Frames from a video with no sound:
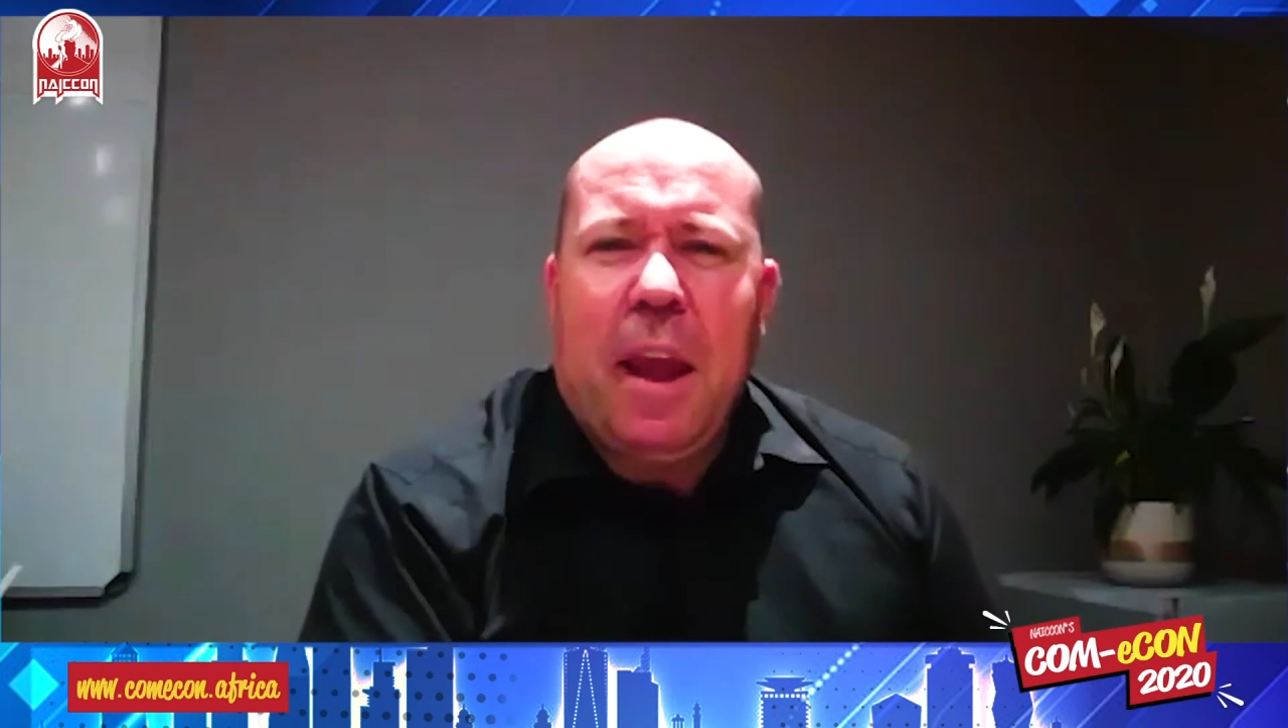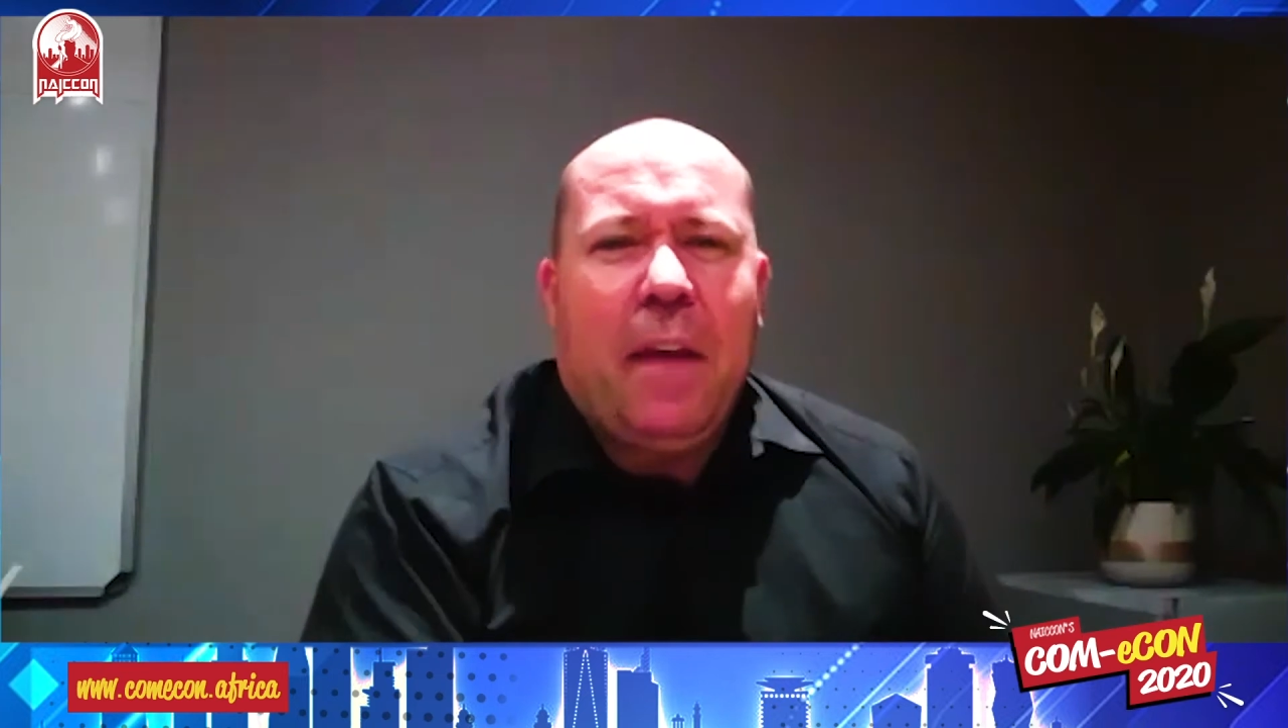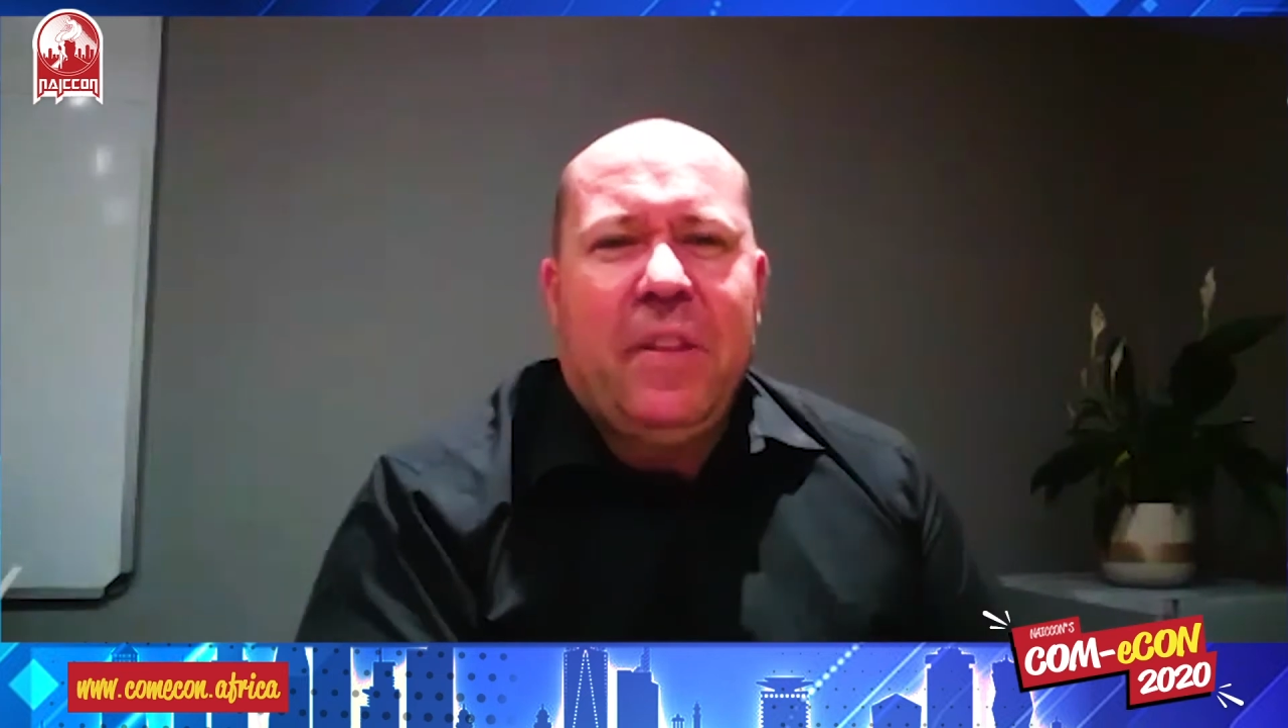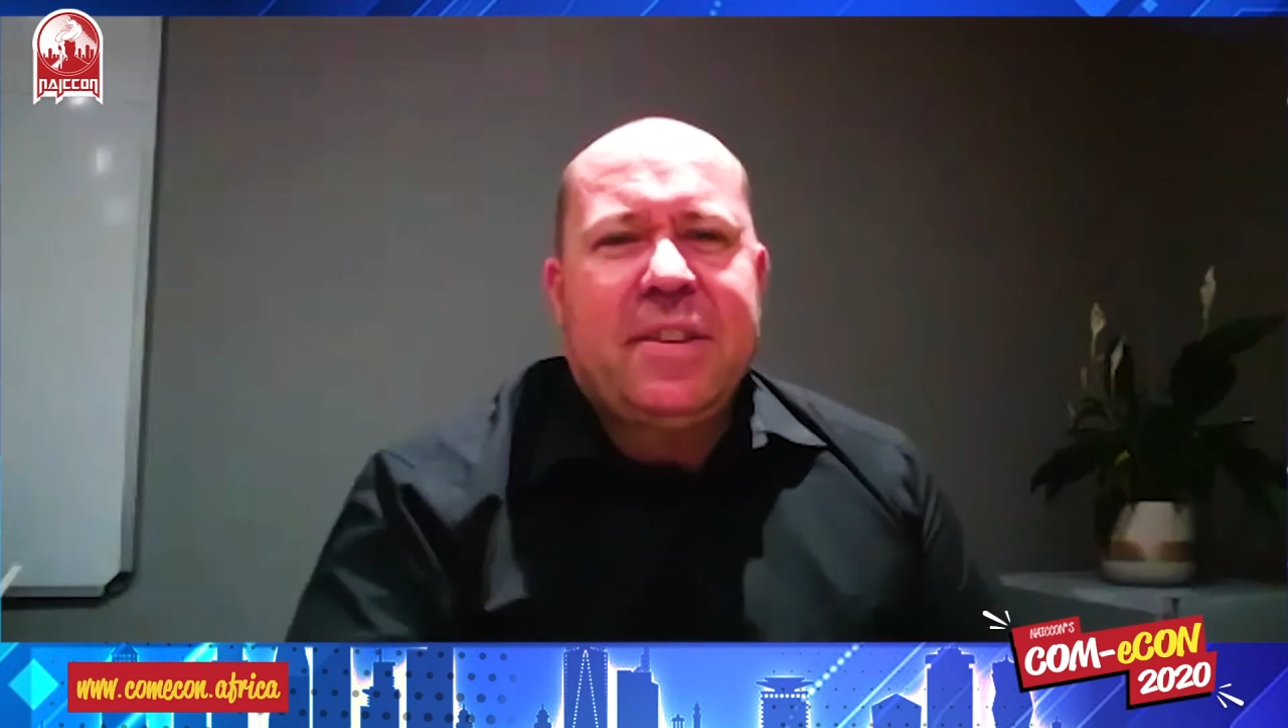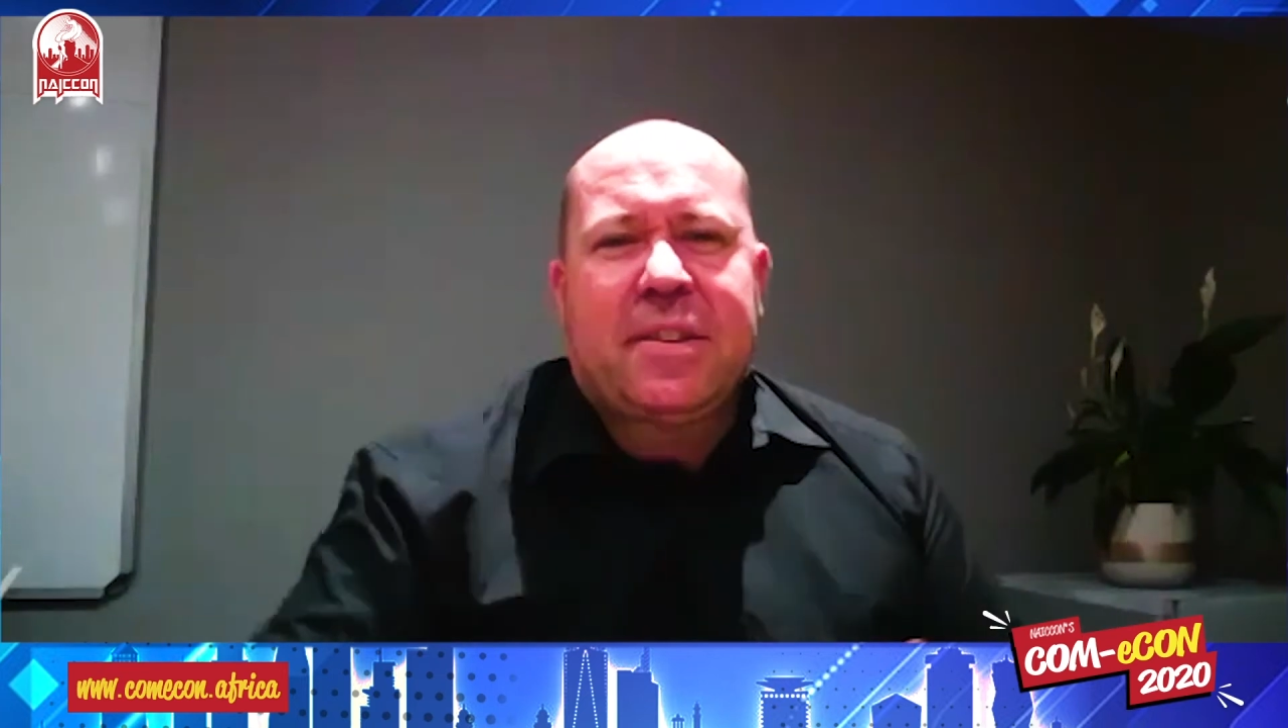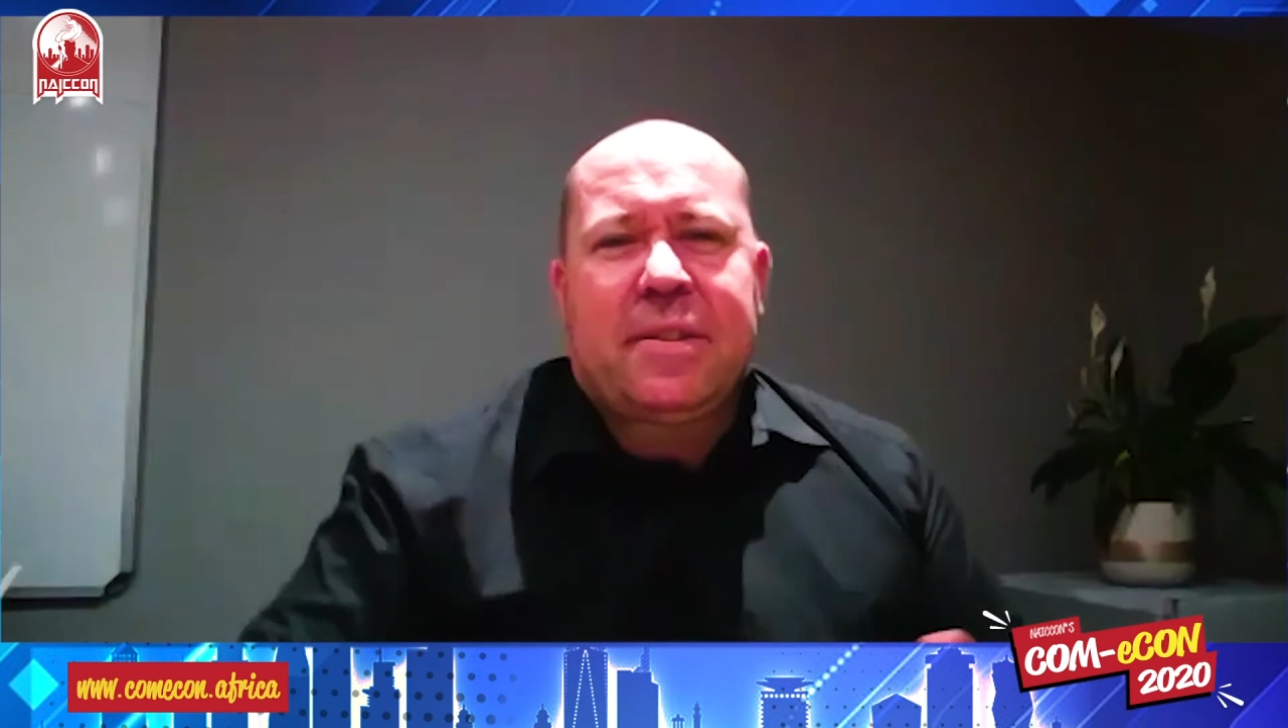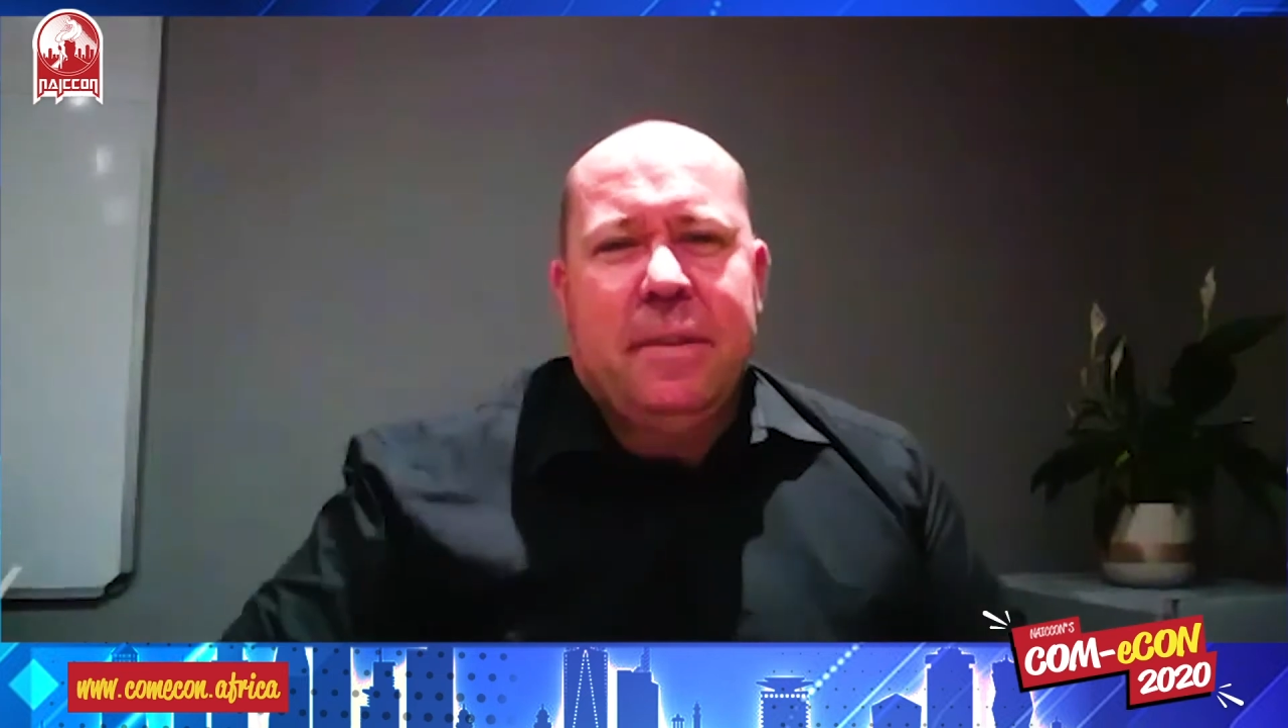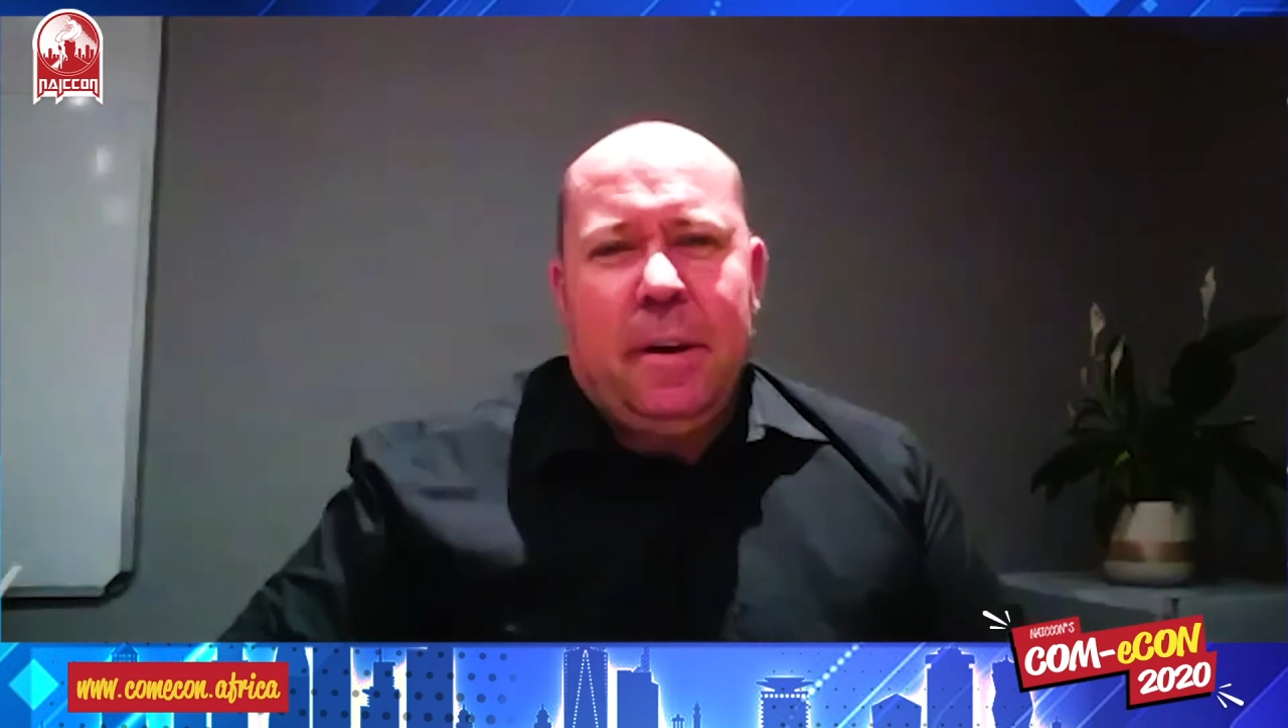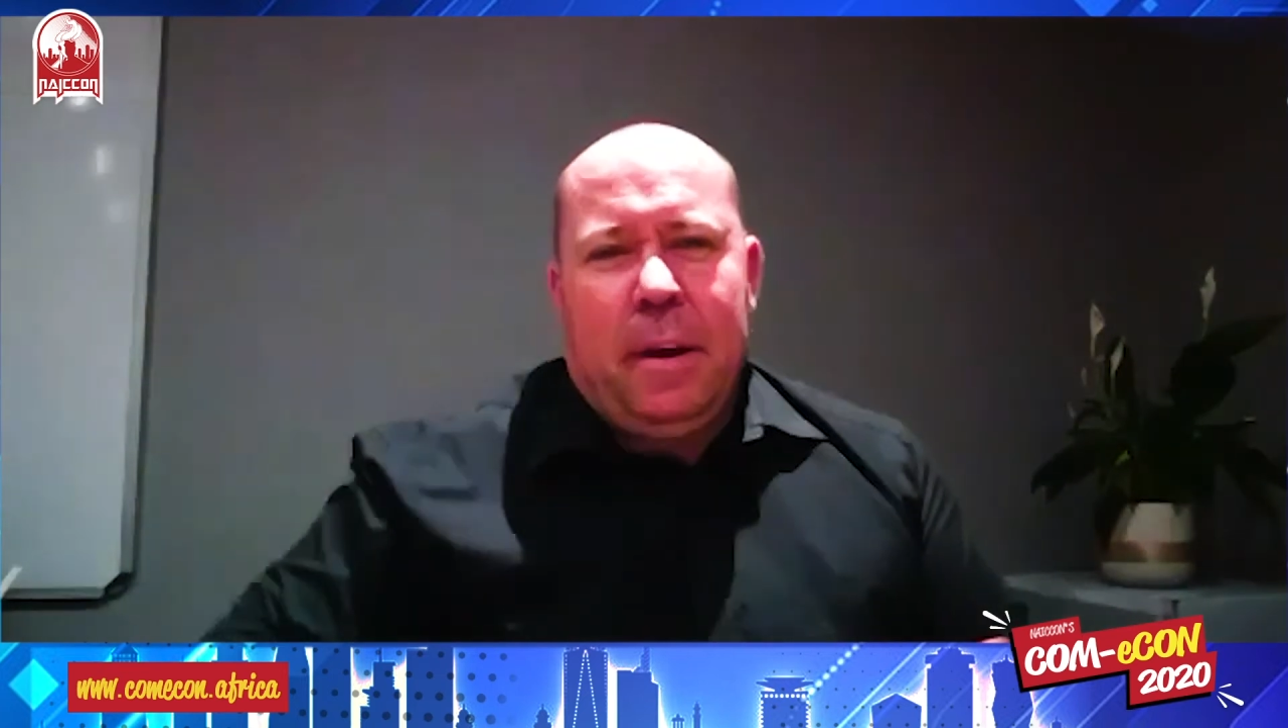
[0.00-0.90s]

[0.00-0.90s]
This,